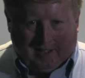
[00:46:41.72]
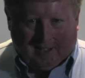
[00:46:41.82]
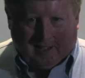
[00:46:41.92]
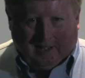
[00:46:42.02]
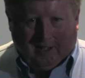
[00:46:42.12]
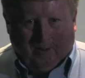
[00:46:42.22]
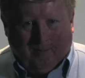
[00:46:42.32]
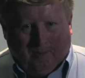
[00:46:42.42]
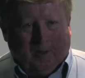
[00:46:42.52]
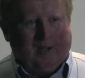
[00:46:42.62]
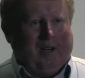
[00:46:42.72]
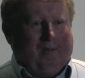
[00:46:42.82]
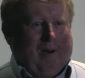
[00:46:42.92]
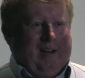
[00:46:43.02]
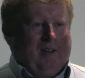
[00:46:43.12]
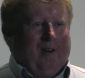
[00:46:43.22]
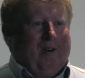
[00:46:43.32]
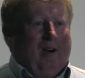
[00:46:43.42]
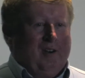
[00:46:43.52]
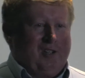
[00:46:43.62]
They said, you know, we're going to render
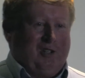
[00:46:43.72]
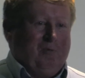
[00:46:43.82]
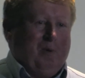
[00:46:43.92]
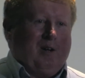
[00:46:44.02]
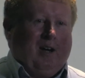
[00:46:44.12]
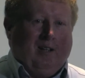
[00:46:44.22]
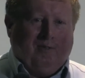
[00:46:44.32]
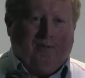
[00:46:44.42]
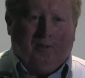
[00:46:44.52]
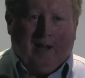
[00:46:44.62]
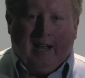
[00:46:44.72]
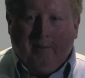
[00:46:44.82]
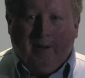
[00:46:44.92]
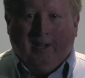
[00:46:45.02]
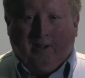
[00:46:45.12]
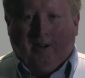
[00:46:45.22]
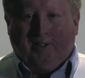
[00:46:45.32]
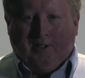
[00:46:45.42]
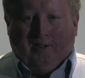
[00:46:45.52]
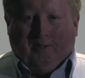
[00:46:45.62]
our super colorful animated
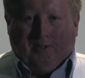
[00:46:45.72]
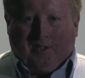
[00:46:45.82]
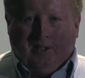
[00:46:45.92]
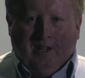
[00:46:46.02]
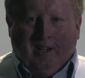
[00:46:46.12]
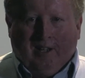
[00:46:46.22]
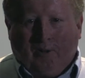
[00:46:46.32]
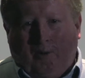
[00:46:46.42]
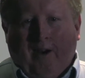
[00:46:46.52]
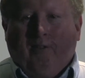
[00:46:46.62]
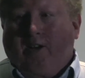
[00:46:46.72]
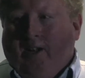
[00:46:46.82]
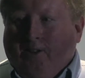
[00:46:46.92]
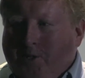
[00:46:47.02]
cartoons to whatever color